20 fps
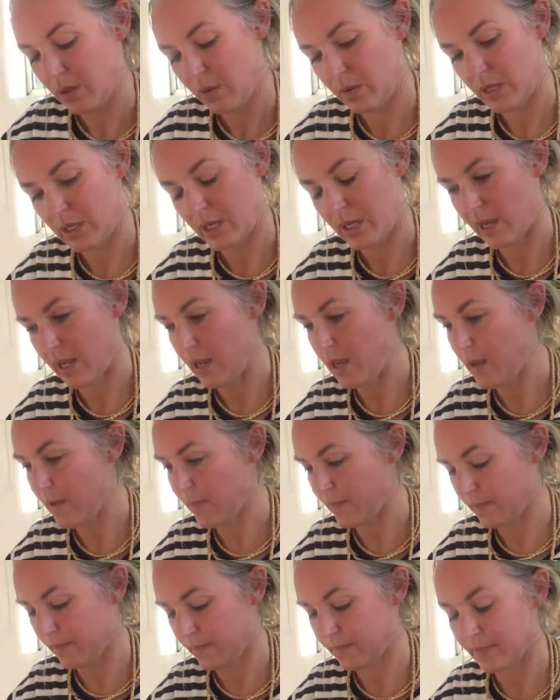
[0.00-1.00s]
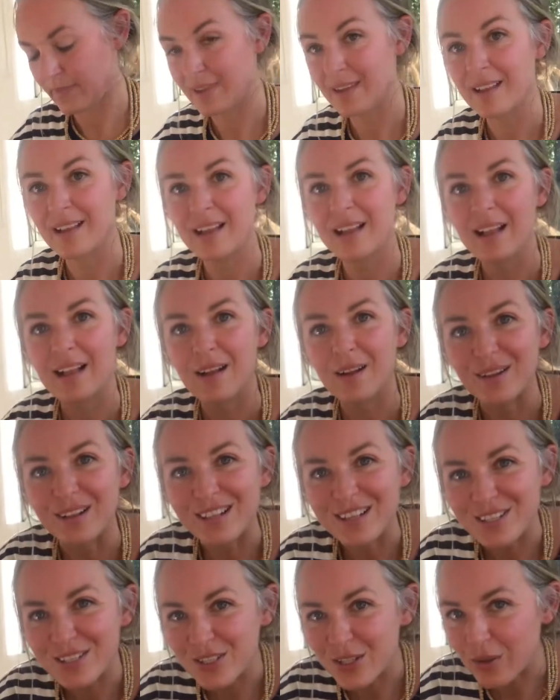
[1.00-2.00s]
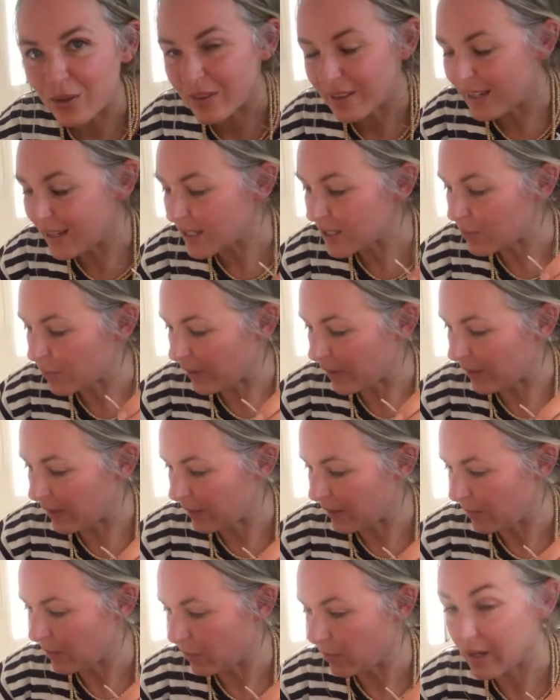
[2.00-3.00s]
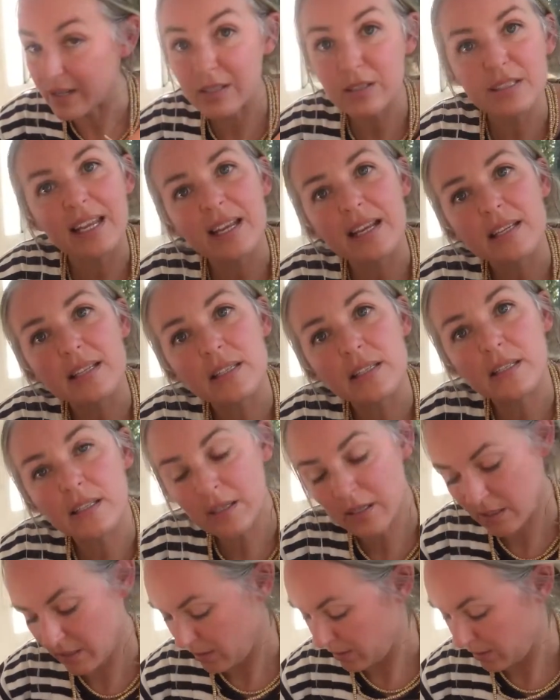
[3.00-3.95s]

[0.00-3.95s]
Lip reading: Okay, let's do the next one. What's next?